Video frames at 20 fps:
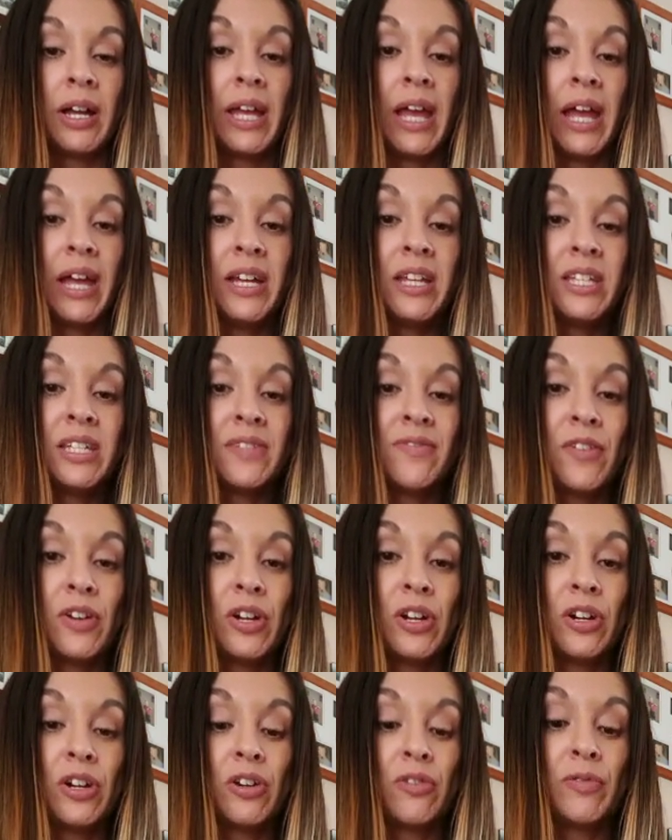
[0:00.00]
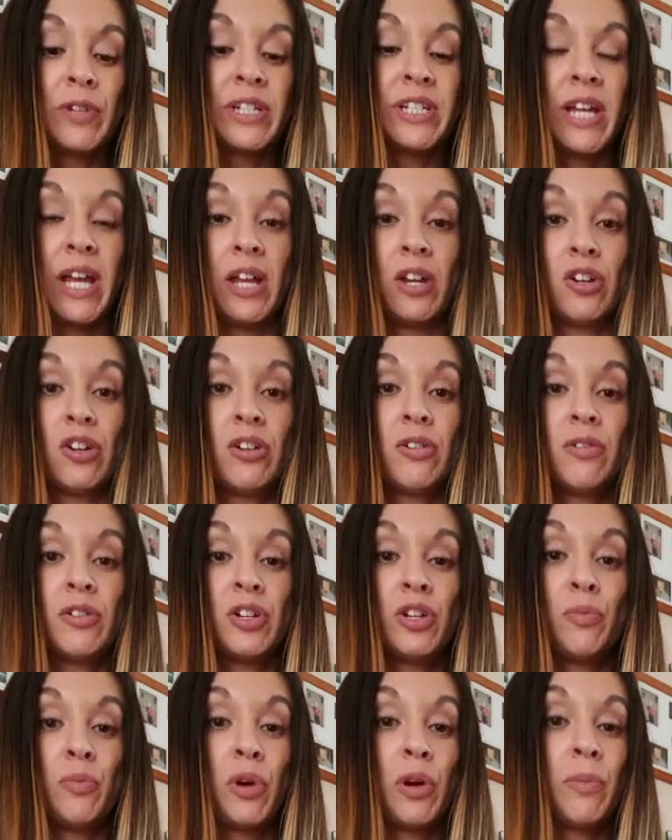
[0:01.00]
case for your retainer,
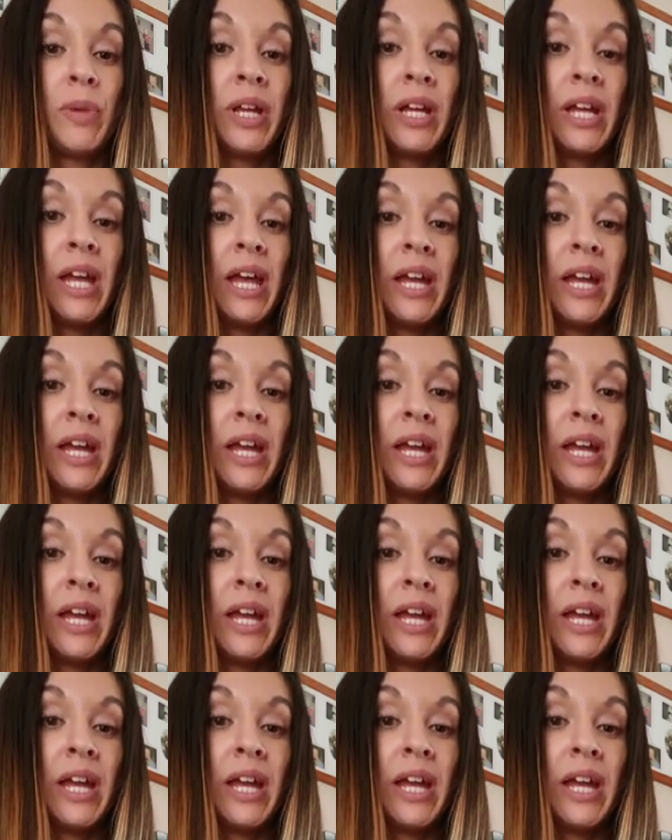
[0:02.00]
new permanent